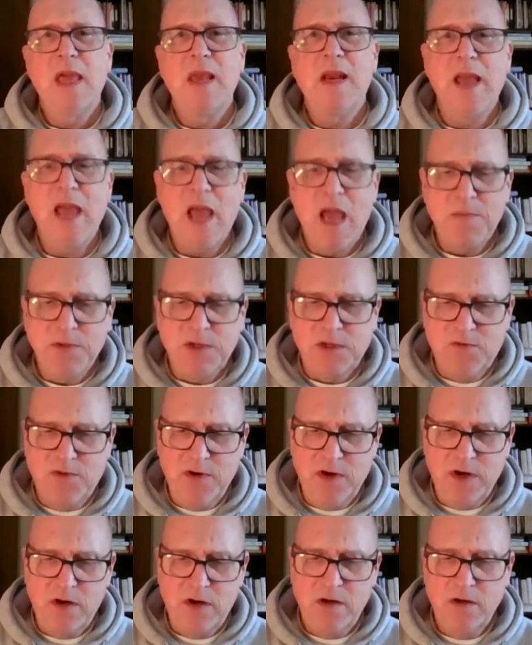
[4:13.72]
and an
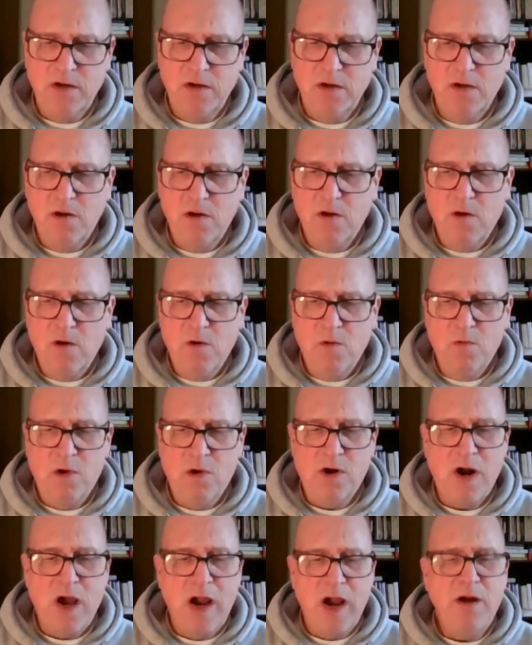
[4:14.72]
atmosphere
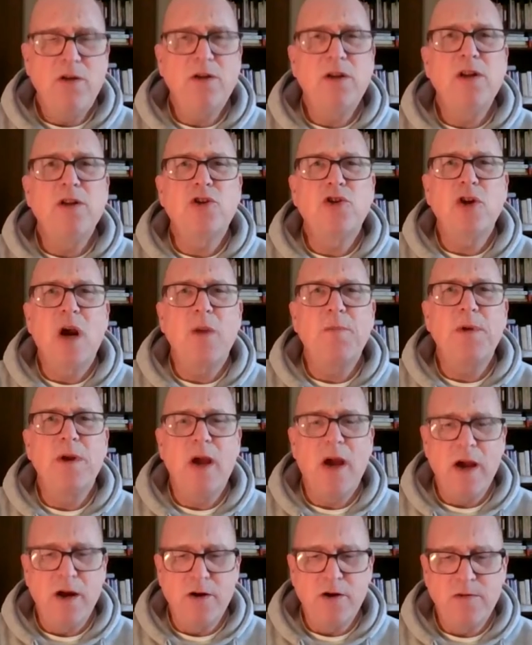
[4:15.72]
where iron can
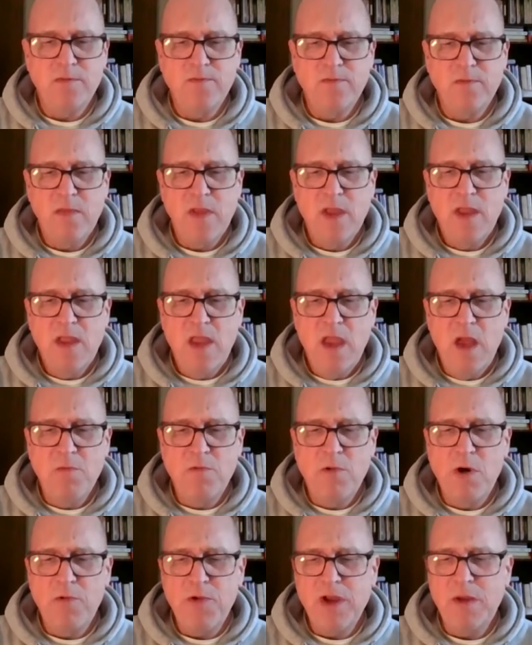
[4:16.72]
sharpen iron
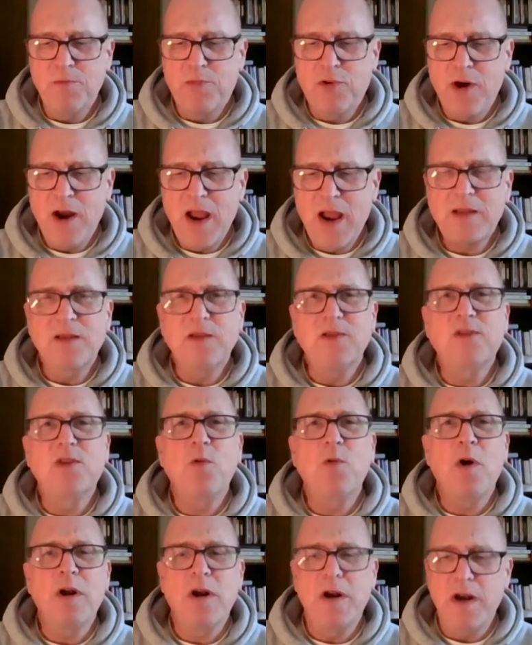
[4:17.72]
and where we can practice
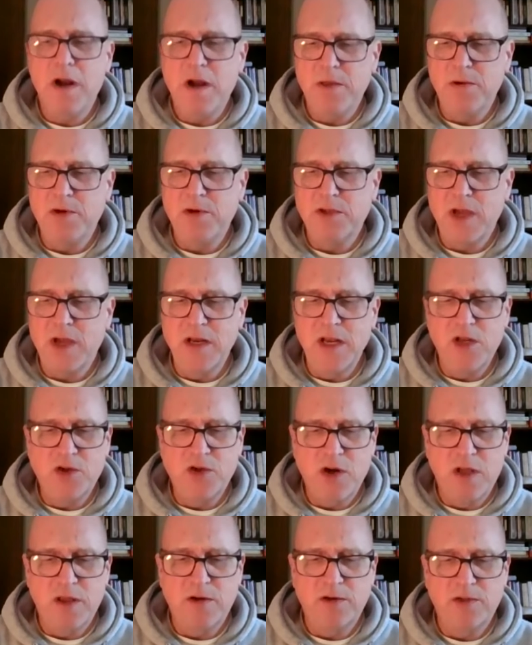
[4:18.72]
the one another's on
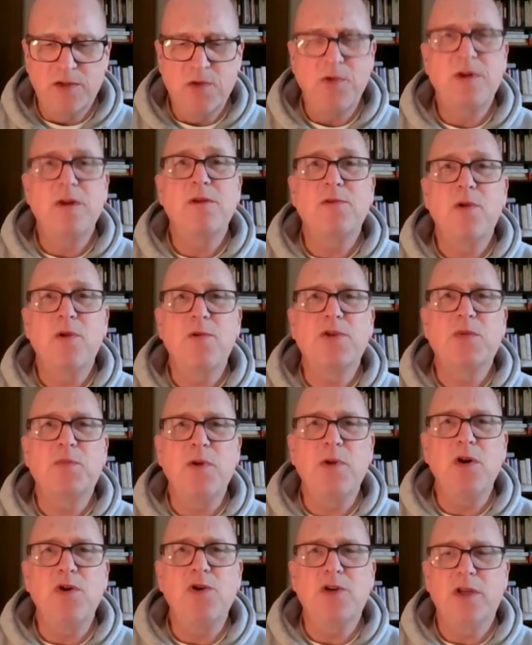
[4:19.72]
each other so we can grow
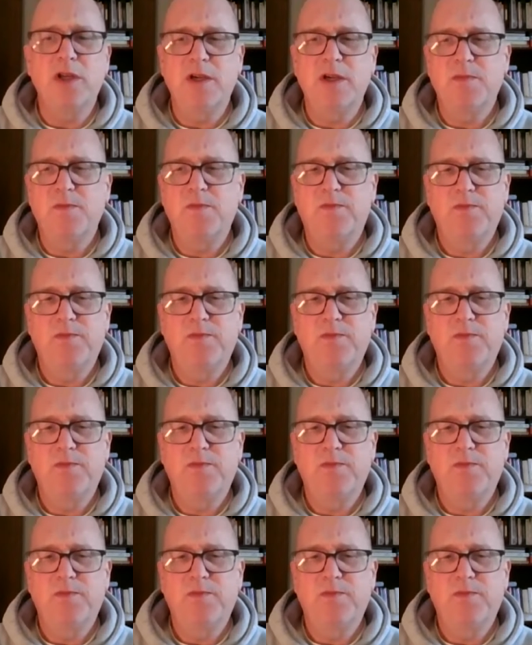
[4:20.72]
spiritually